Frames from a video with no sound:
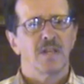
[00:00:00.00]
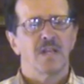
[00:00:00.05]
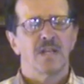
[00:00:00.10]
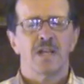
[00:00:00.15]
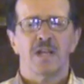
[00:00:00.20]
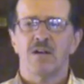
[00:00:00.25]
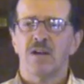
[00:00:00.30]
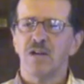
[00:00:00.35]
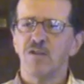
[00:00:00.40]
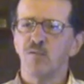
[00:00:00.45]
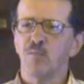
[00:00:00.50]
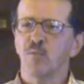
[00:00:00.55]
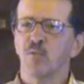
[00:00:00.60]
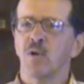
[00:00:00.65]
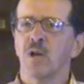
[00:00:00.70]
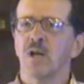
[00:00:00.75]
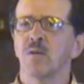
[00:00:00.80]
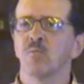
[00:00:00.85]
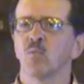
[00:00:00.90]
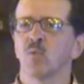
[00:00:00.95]
Now I have a
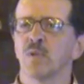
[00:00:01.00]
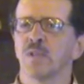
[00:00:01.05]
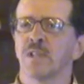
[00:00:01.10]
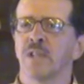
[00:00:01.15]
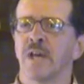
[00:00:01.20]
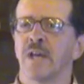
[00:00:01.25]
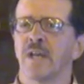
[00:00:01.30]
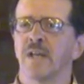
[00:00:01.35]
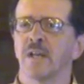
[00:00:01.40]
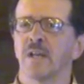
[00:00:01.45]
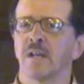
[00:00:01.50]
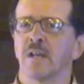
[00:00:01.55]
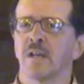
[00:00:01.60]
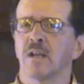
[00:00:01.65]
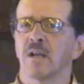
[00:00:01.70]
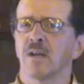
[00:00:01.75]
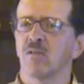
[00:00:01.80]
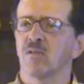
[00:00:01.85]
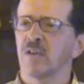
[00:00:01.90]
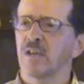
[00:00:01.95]
problem with that.
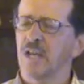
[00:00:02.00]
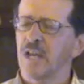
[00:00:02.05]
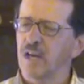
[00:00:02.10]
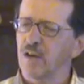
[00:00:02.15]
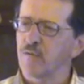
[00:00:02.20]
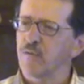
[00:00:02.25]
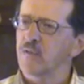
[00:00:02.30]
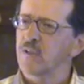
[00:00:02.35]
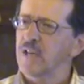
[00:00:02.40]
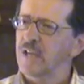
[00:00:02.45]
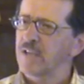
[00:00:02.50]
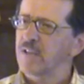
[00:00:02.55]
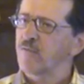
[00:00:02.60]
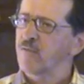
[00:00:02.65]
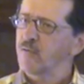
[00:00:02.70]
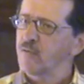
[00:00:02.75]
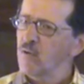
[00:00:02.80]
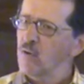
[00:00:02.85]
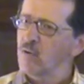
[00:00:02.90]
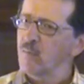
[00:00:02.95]
I don't care for
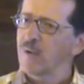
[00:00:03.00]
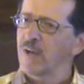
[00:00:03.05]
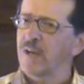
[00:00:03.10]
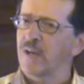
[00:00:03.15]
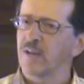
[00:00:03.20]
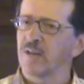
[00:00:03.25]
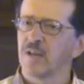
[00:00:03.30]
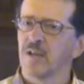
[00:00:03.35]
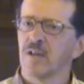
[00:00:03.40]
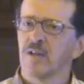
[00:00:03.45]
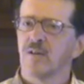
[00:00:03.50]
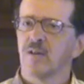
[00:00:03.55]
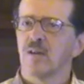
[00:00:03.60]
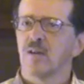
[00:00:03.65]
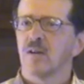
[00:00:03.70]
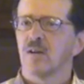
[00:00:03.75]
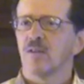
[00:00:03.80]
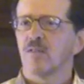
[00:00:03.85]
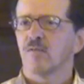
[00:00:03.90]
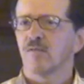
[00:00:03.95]
that format
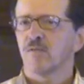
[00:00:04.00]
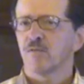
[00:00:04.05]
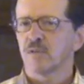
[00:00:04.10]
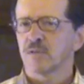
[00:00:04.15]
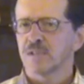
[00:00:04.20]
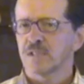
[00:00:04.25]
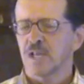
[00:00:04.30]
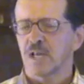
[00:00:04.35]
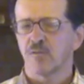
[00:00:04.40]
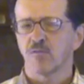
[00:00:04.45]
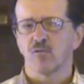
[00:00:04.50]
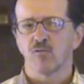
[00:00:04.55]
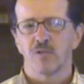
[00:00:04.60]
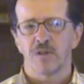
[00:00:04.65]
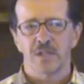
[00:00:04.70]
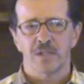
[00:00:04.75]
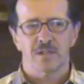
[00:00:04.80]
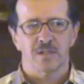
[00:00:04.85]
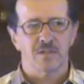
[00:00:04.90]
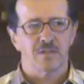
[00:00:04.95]
for several
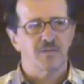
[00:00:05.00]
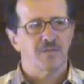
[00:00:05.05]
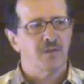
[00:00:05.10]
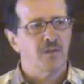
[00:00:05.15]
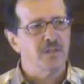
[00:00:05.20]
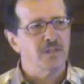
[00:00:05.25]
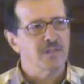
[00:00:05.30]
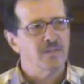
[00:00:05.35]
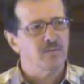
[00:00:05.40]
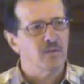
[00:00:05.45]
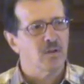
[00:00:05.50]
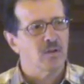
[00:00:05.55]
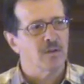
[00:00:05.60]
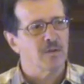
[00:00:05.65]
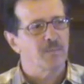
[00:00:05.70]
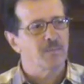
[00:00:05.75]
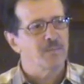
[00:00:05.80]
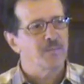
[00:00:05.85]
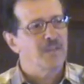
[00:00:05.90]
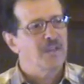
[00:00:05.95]
reasons. First of
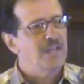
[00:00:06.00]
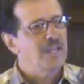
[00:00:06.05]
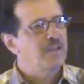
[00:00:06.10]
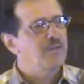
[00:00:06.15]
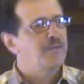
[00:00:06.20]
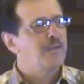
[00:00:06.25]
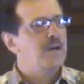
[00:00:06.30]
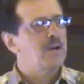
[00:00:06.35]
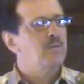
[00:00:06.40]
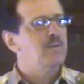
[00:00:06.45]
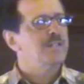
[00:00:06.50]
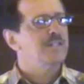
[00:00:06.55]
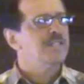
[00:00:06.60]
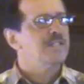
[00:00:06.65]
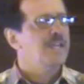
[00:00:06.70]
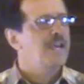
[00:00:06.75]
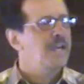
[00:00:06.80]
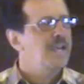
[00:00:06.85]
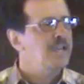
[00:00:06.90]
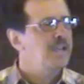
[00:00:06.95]
all, if I were to
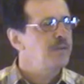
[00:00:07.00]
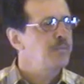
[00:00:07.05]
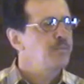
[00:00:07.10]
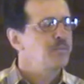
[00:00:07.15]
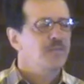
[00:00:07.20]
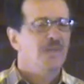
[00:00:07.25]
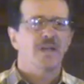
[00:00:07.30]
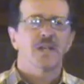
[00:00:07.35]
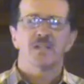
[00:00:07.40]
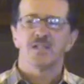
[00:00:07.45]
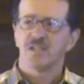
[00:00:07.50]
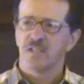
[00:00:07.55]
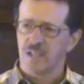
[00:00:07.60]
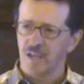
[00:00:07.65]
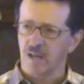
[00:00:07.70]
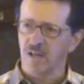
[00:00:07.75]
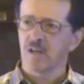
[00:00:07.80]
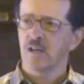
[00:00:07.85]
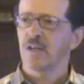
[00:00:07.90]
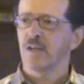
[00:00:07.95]
say
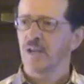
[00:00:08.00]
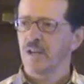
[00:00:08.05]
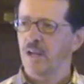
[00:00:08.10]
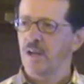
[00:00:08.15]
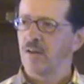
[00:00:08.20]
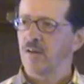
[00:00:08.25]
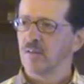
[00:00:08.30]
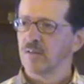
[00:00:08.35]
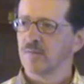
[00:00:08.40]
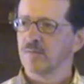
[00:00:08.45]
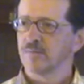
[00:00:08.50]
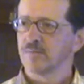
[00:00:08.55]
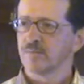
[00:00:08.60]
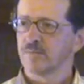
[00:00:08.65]
Doug Kinnear,